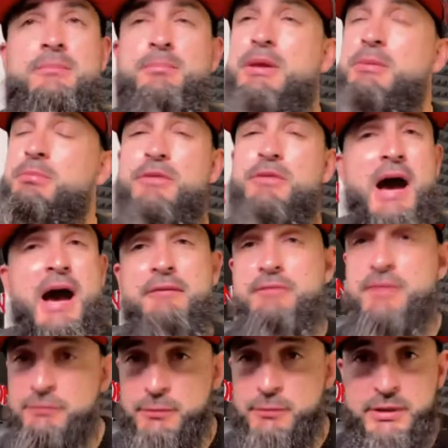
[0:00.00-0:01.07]
people, I've
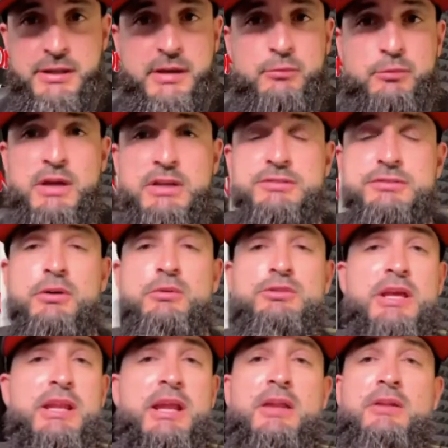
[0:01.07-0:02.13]
never been to that
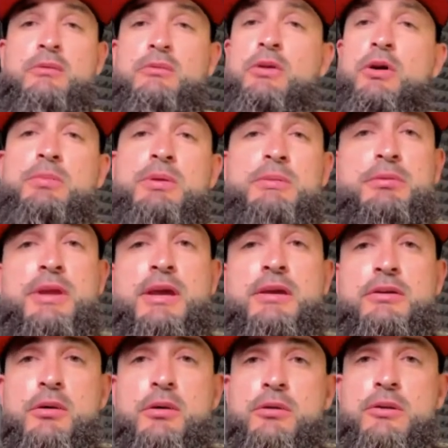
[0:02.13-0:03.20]
Roscoe's and I don't know people
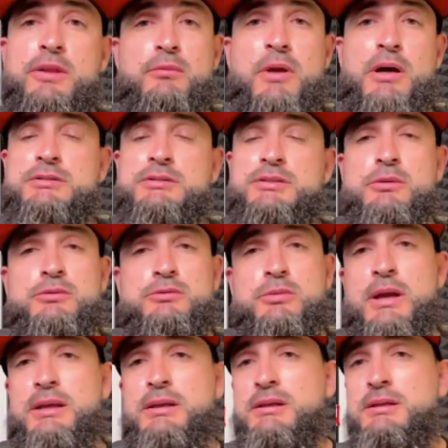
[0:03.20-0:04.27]
that go to that Roscoe's, right?